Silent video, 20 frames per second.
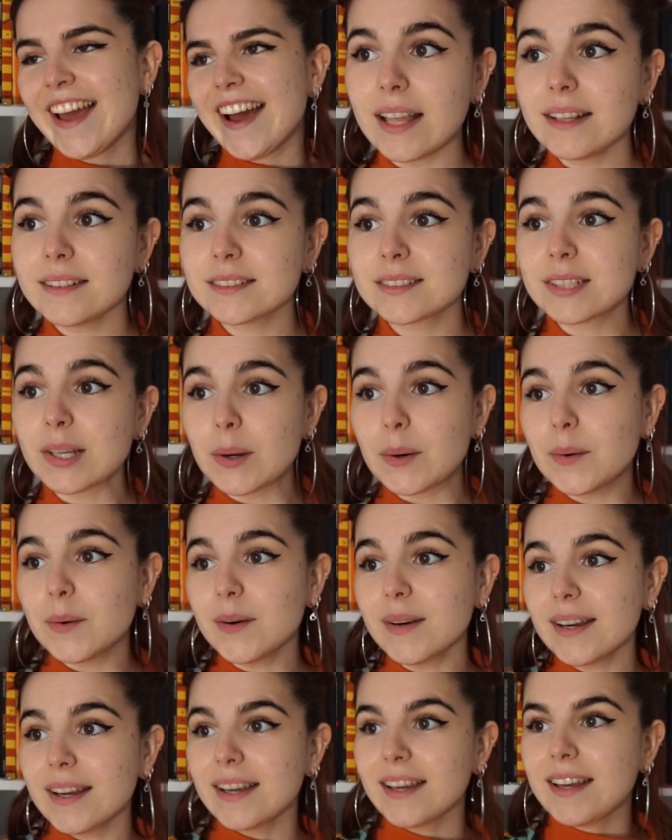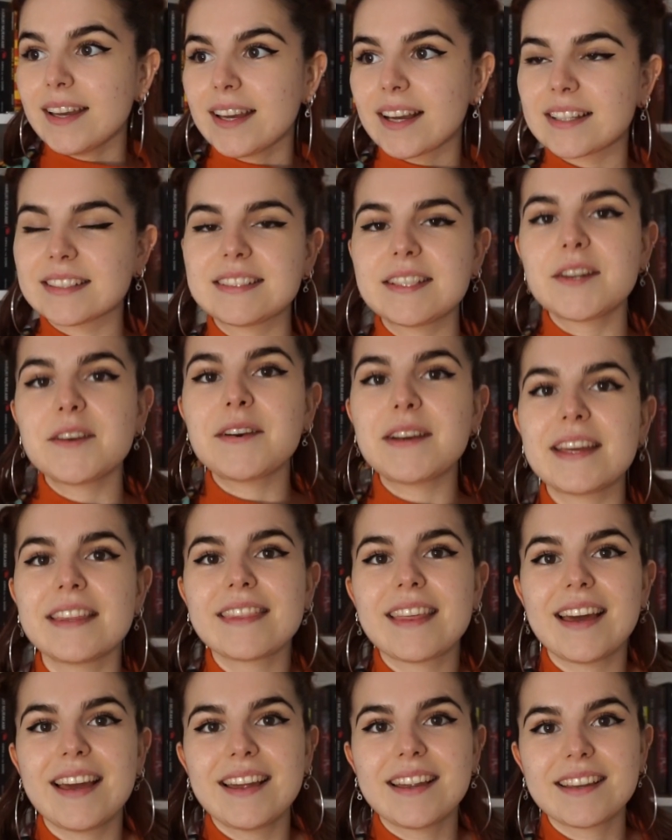and so considering
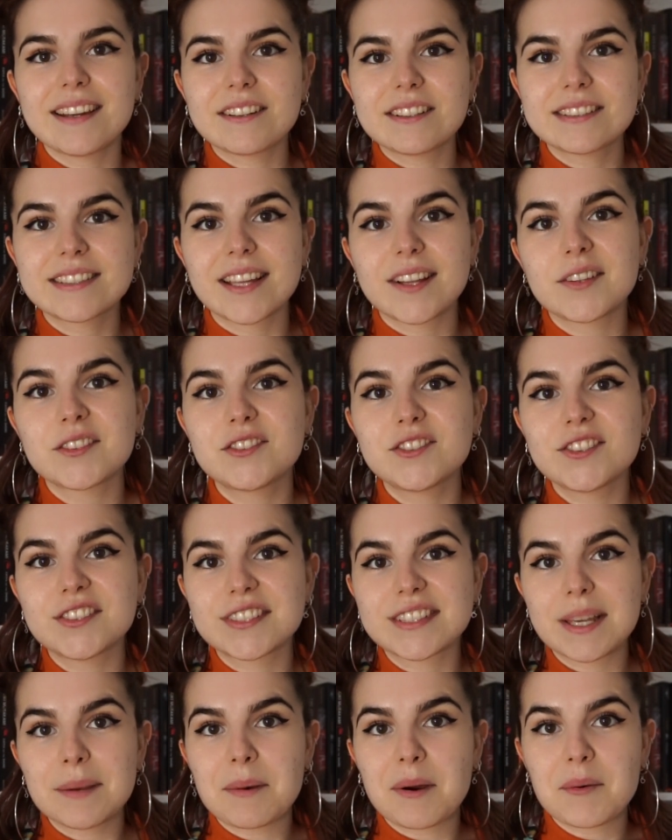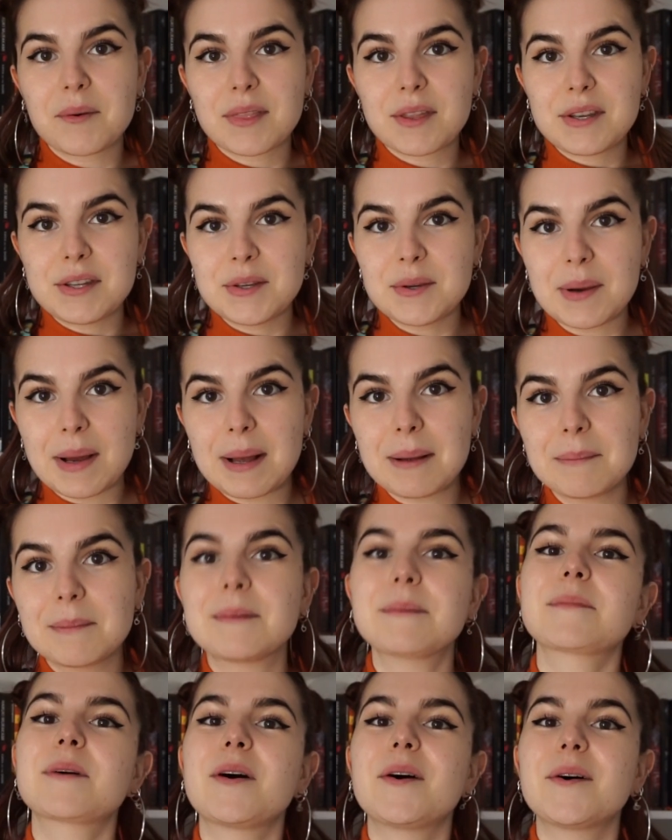that Harry Styles just came out with a new
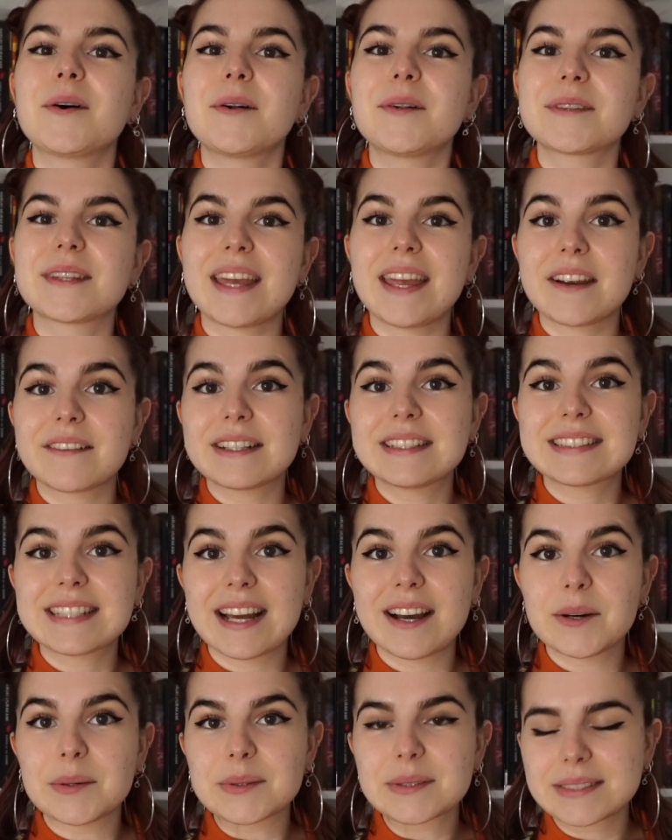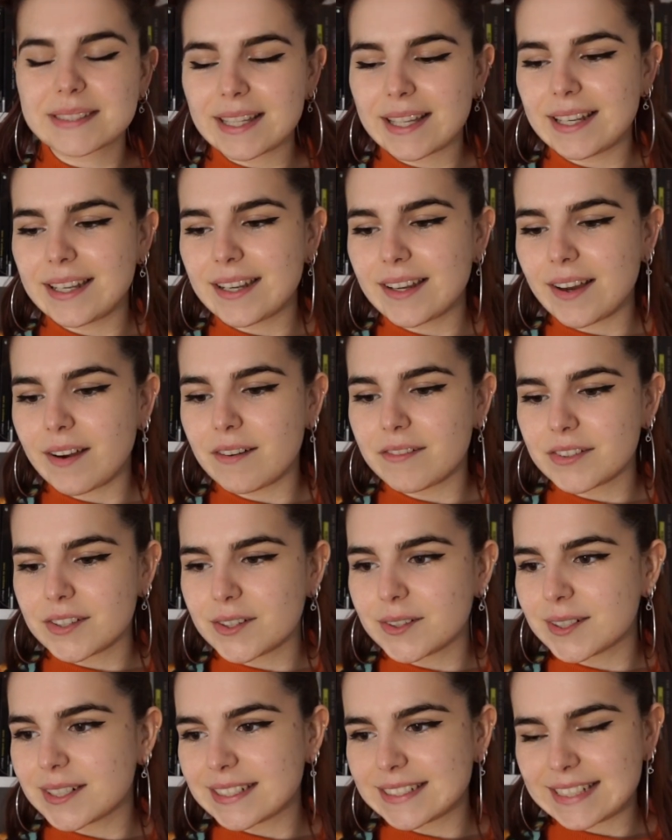album called Harry's House, and of
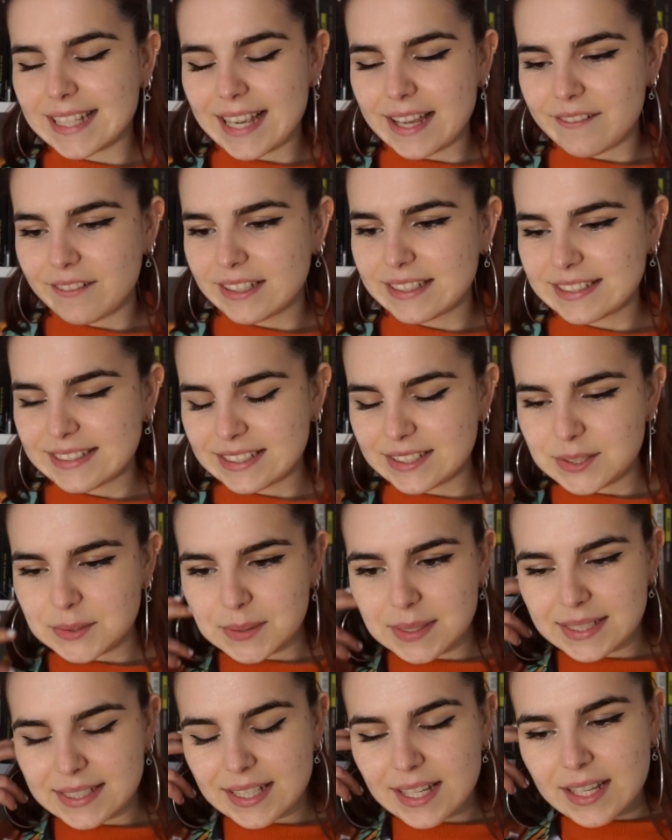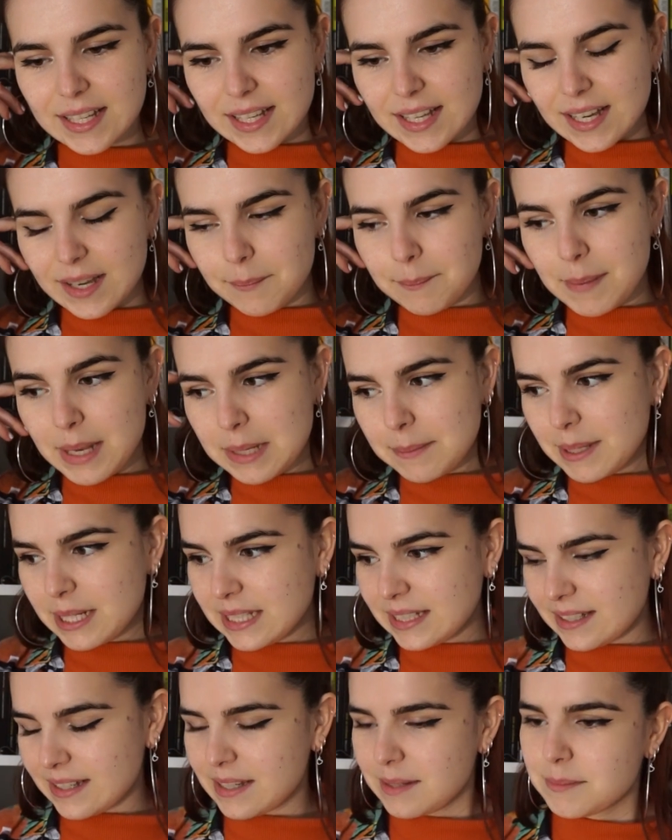course I have listened to it
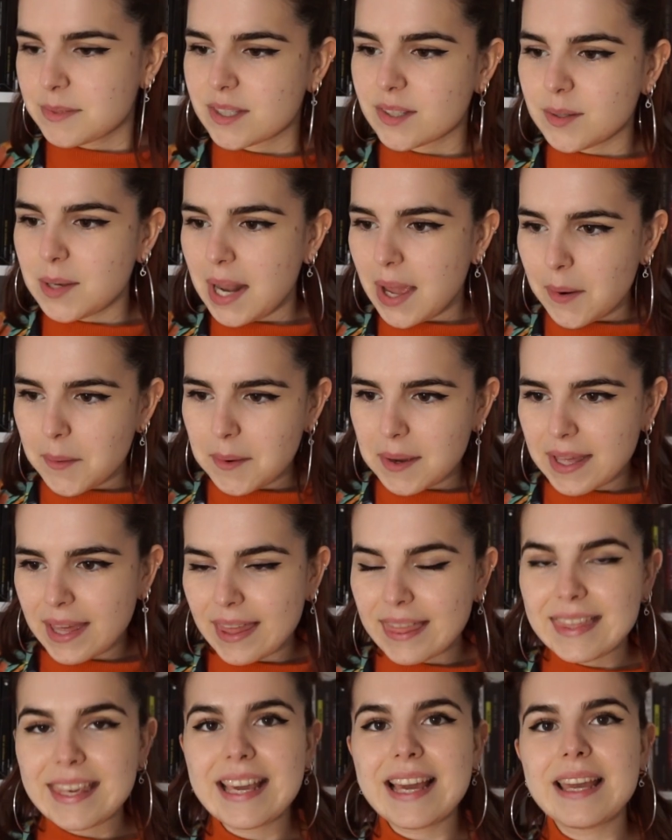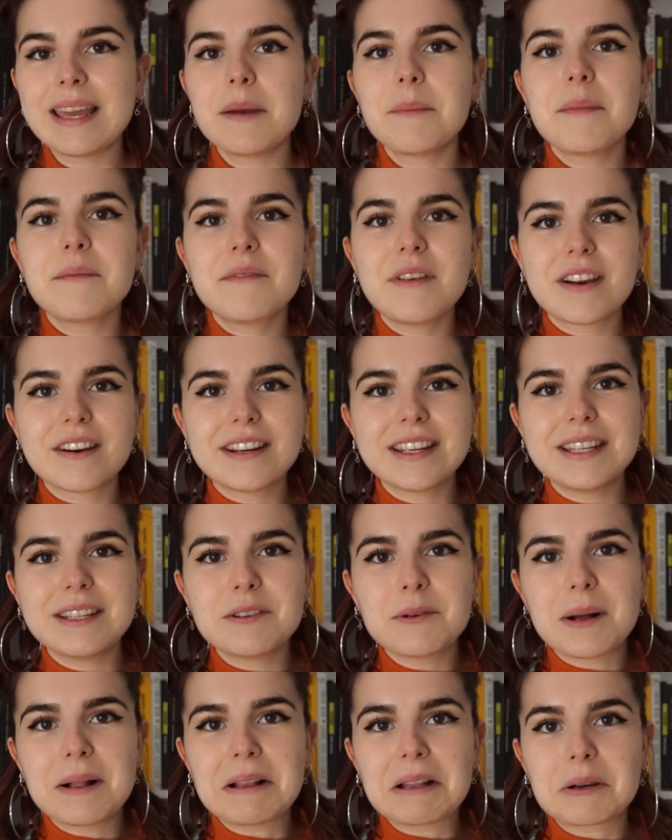many times, so now I think I am
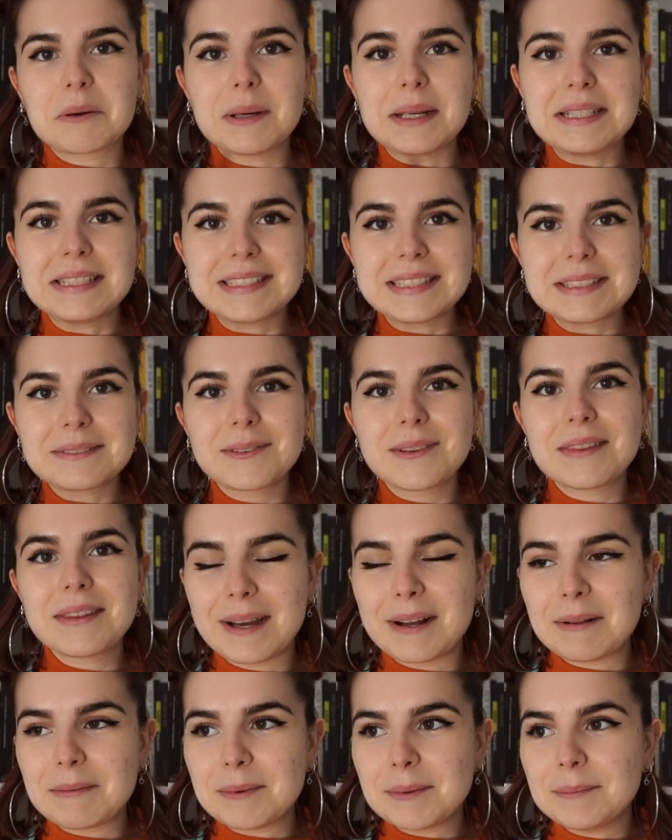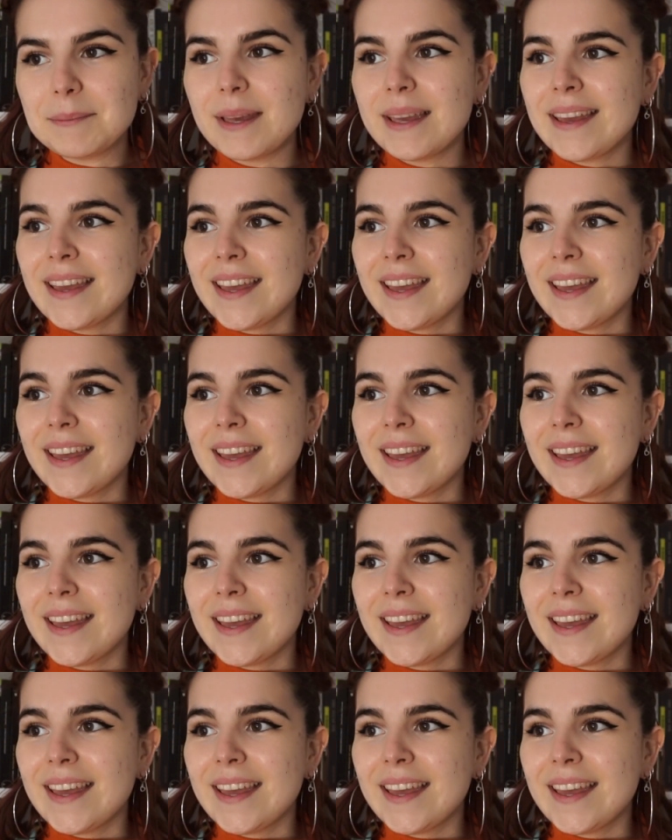very well acquainted with the album,